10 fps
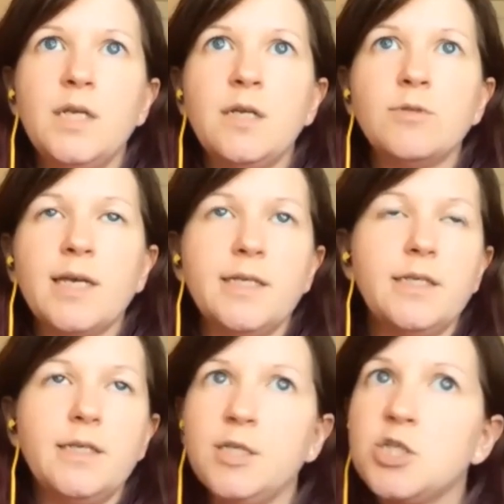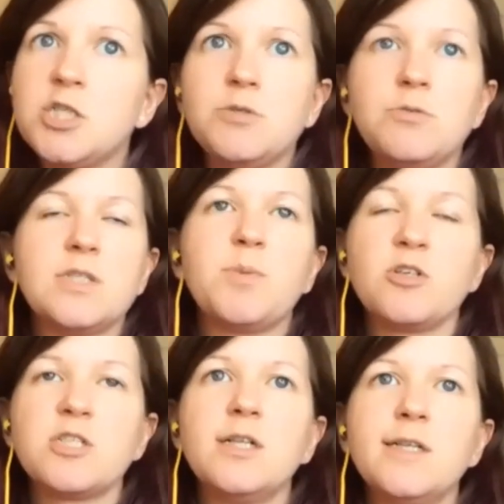that each student
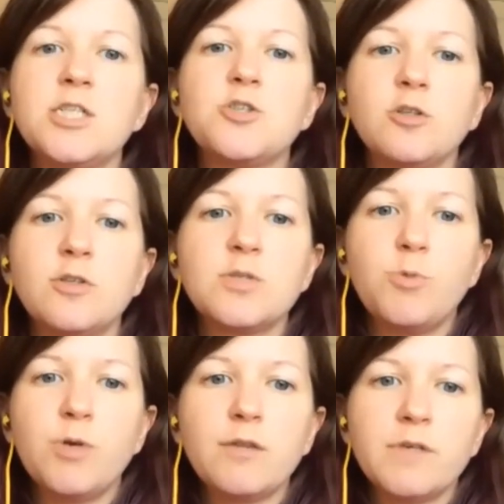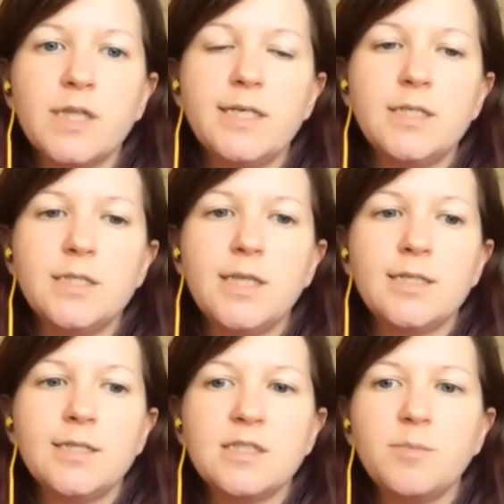personally struggles with related to
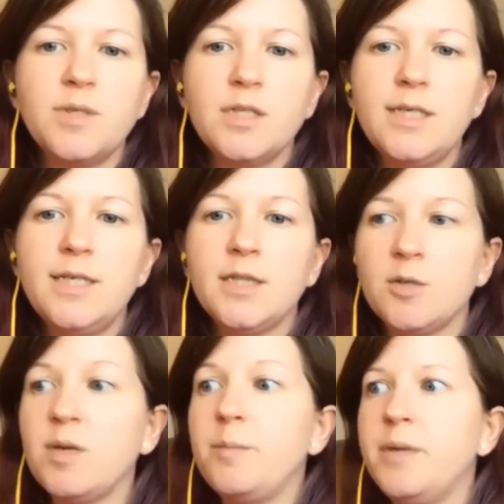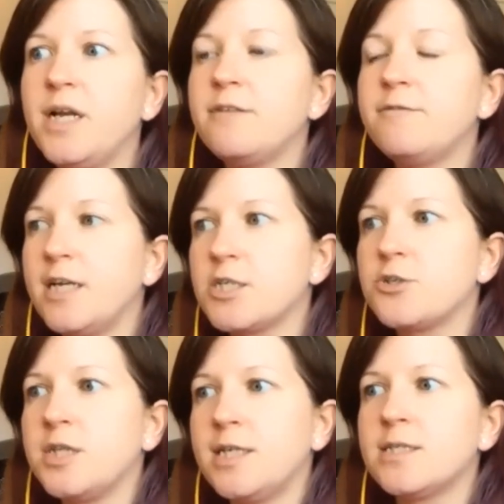that disability, and there might be kind of
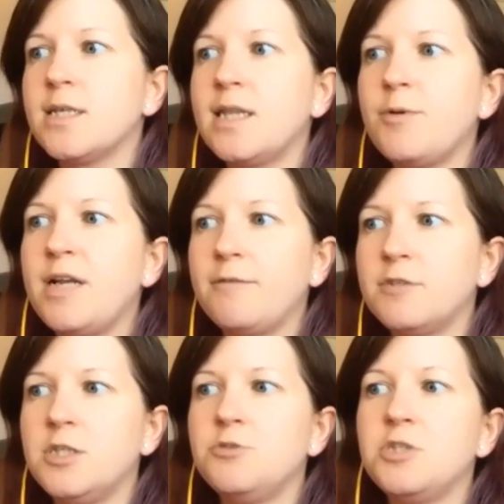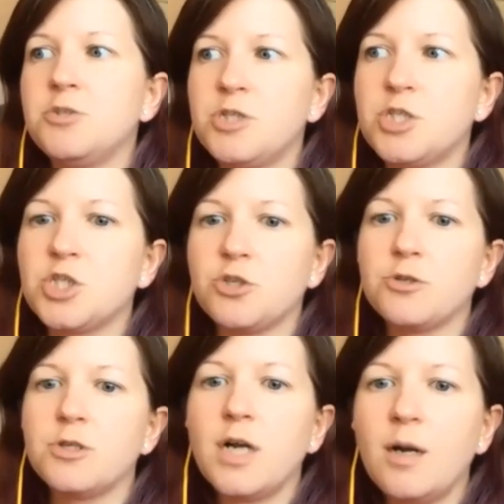extra things that they would have to do to ensure
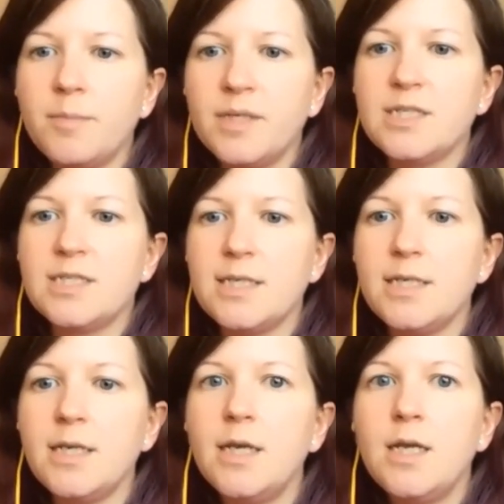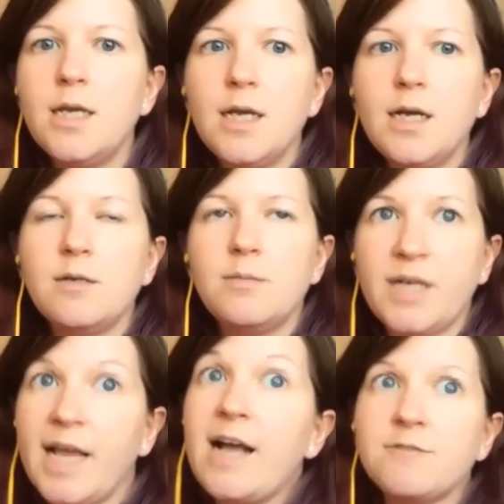their competency. But
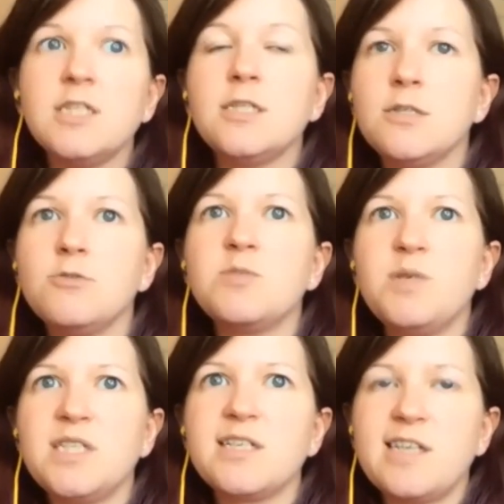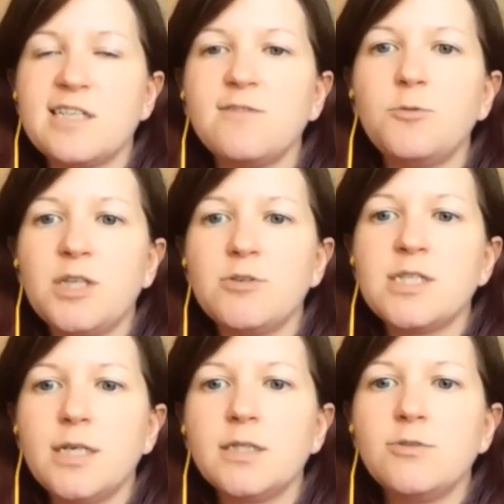I have seen students be successful with those
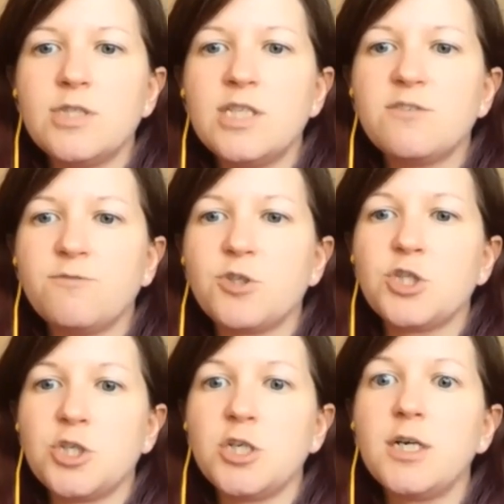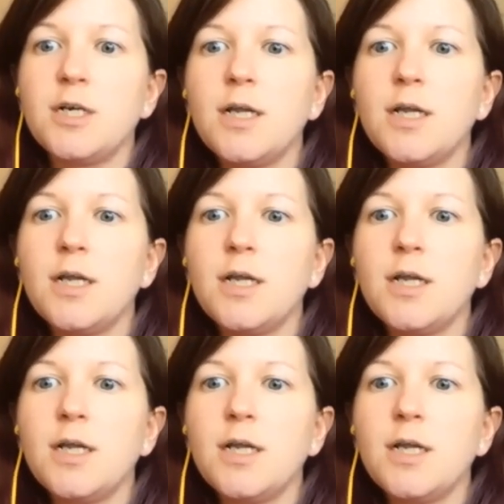diagnoses for sure.